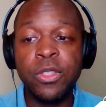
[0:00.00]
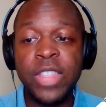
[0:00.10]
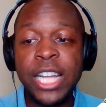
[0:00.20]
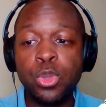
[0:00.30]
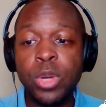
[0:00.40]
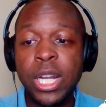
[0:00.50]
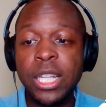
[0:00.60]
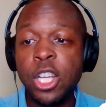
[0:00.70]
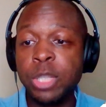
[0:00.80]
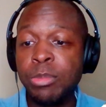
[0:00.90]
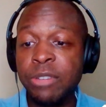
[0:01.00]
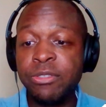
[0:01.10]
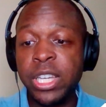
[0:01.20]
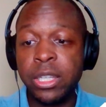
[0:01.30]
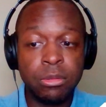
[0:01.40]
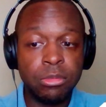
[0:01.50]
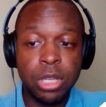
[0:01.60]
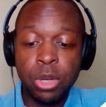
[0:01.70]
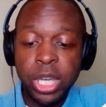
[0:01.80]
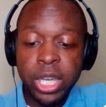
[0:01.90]
that's when I lost my faith.
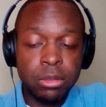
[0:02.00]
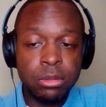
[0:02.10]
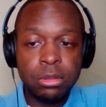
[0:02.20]
Okay.